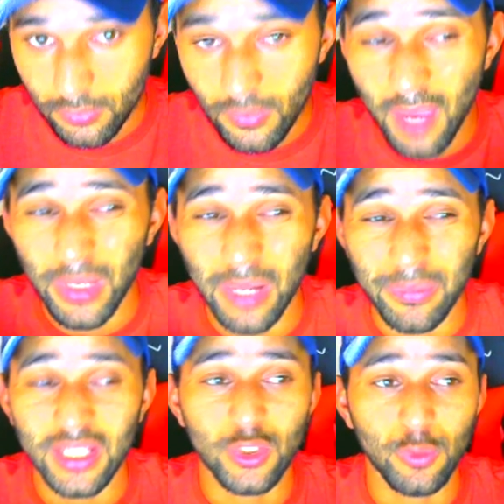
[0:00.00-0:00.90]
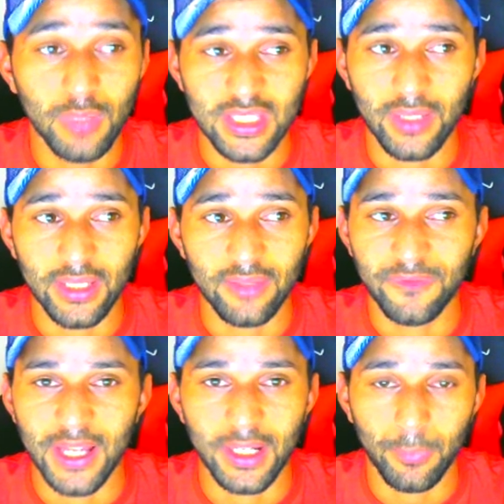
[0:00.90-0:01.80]
I'm getting too much already
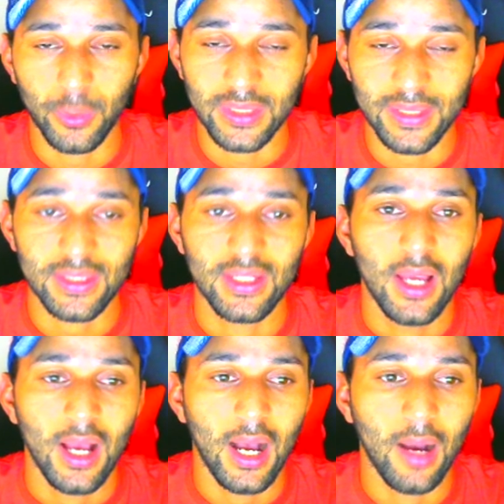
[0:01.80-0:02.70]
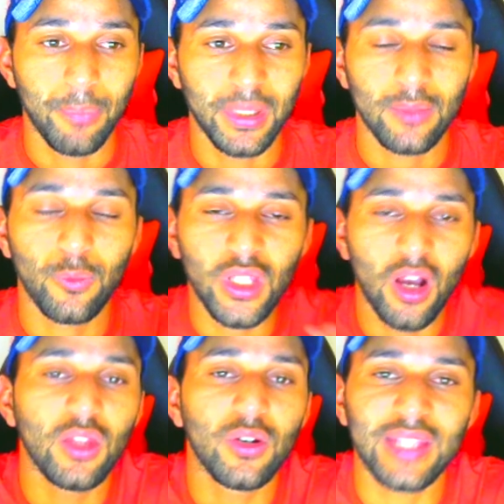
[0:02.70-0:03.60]
fed up with this, but we
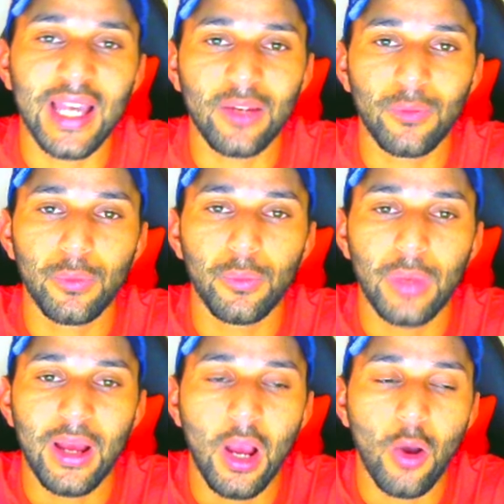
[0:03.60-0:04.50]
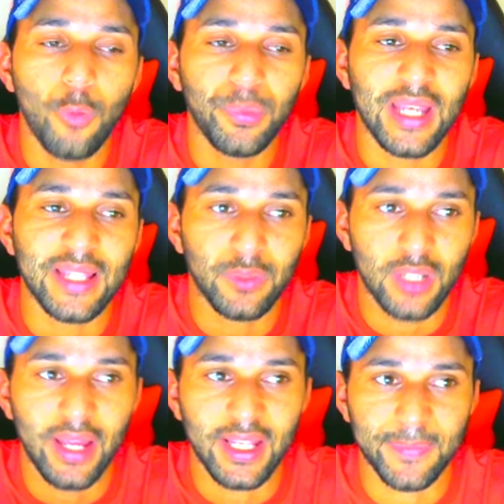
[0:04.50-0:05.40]
all know that. I hope you guys were
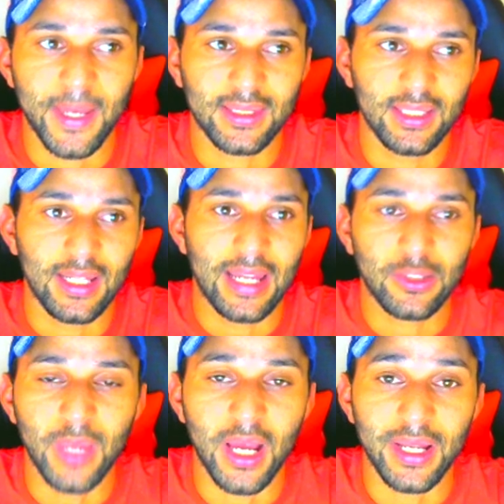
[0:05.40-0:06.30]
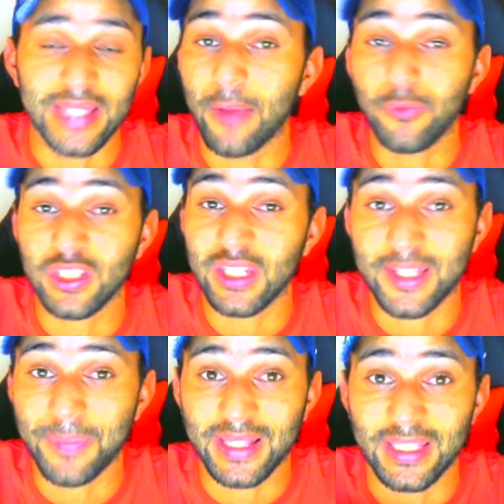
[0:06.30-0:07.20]
not expecting it, and to be honest, I wasn't
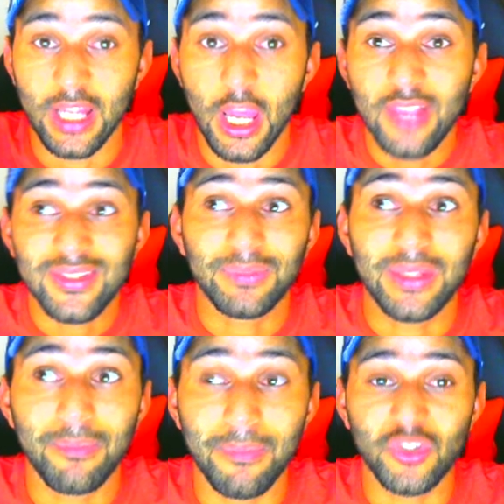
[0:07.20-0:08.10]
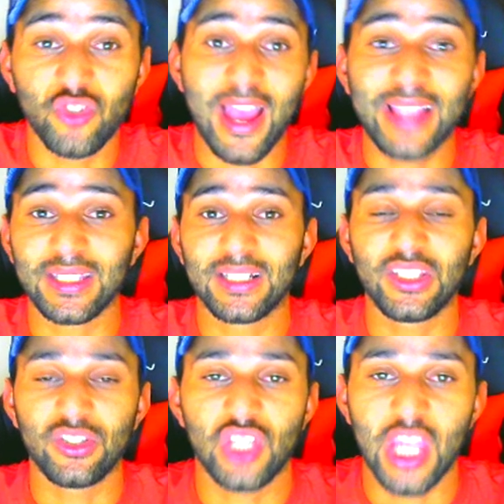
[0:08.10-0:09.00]
expecting something drastically
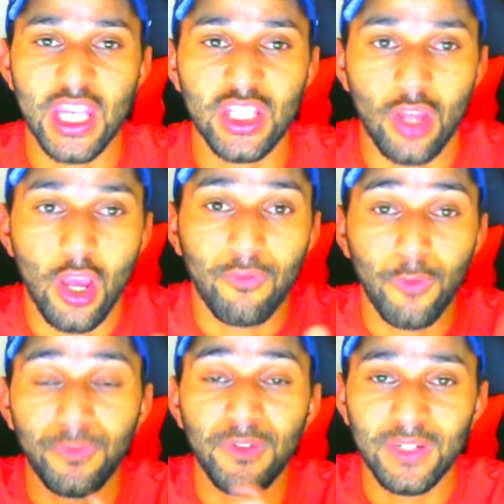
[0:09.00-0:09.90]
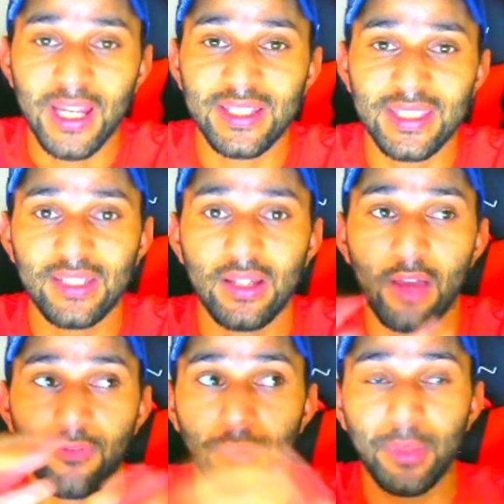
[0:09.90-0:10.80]
to change for FIFA 19
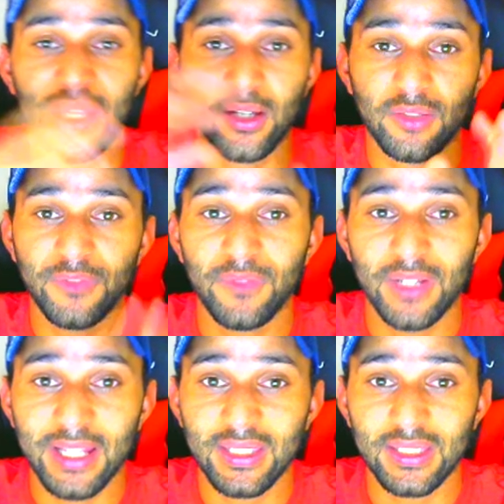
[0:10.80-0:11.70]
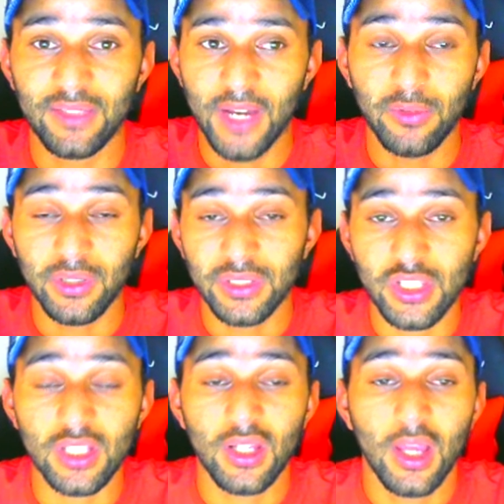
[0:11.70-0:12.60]
from the beta to FIFA 19, the final
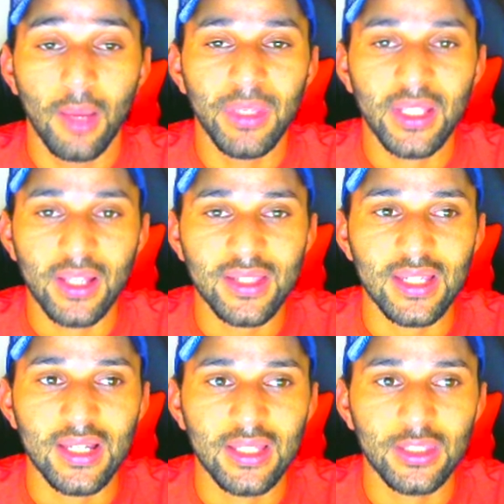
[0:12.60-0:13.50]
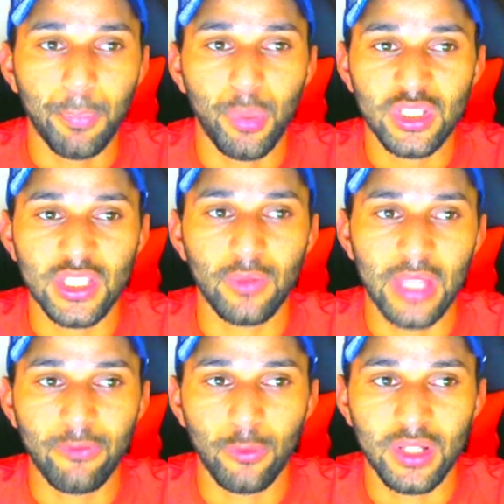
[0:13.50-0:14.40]
edition, because the push that
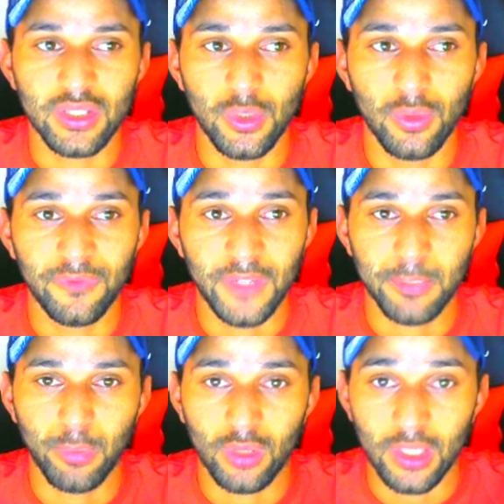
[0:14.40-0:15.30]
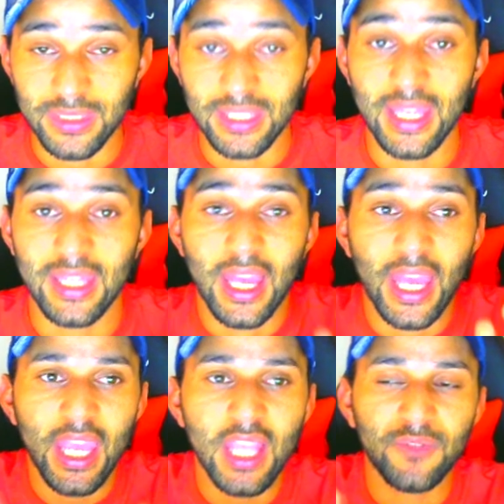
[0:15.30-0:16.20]
everyone's doing, fix Pro Clubs EA,
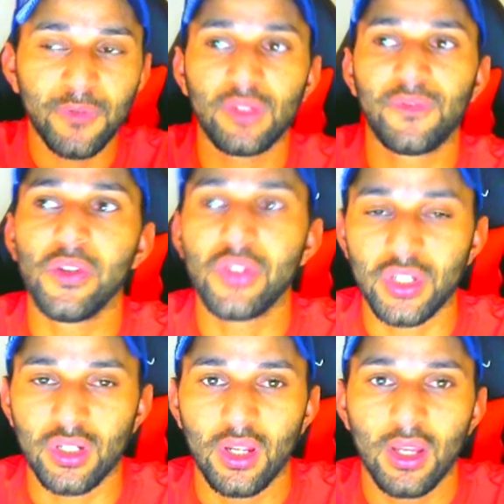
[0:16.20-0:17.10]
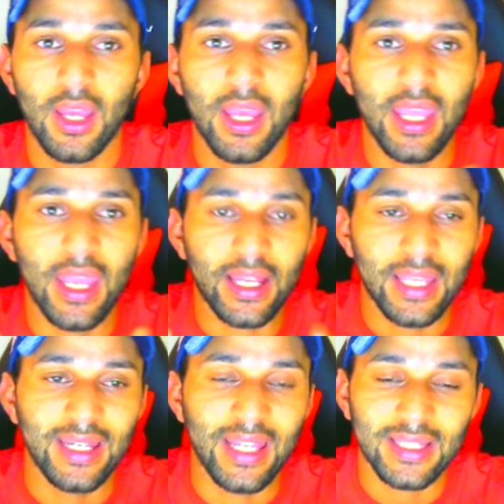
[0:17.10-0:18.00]
is for the future.
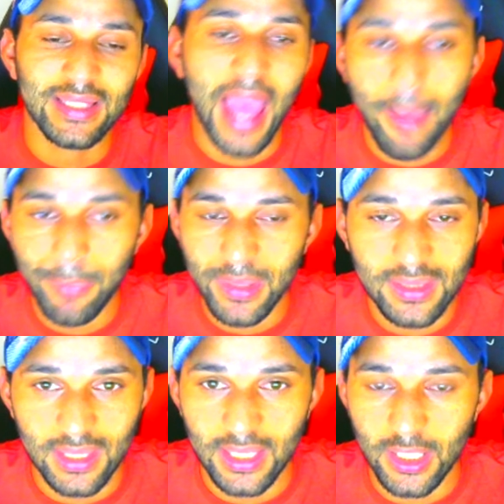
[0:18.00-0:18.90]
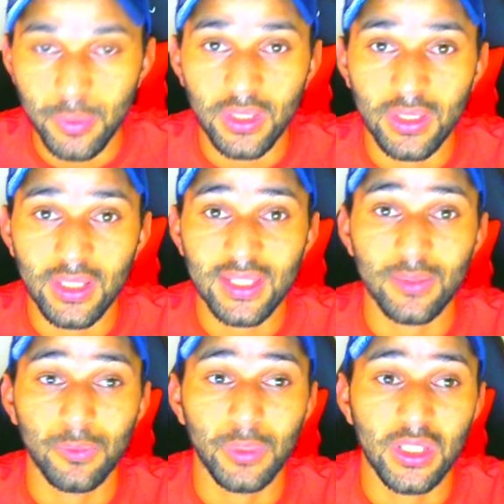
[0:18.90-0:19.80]
Again, it happens. It is what it is.
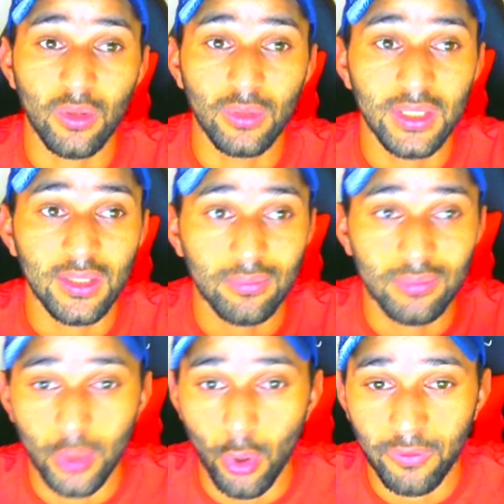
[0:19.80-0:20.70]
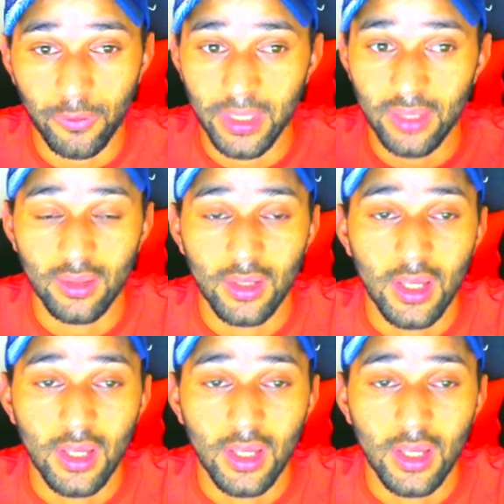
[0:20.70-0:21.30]
We can only go from here.